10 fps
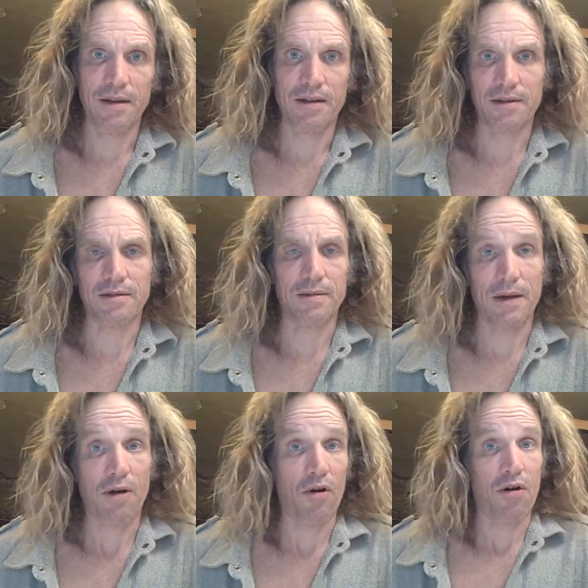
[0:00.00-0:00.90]
that
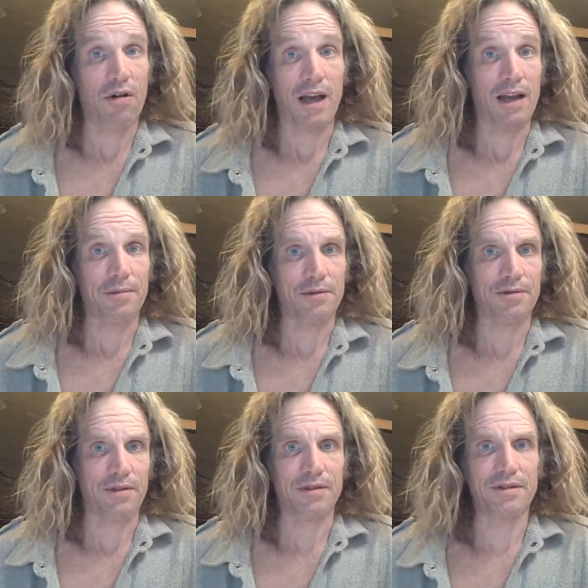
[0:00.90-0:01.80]
somehow all animals
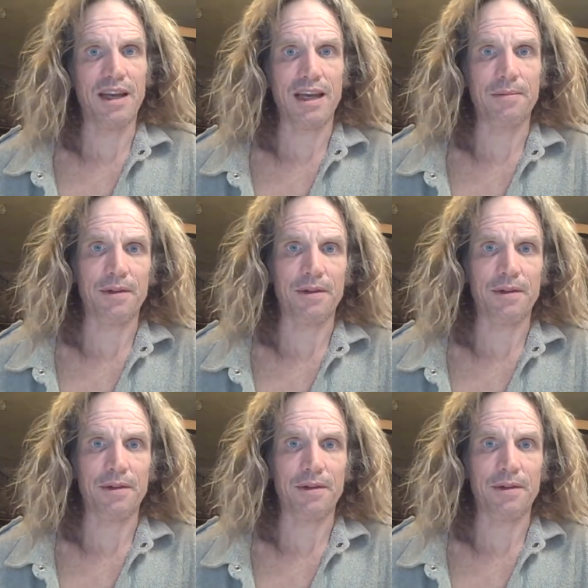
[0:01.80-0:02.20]
are the same,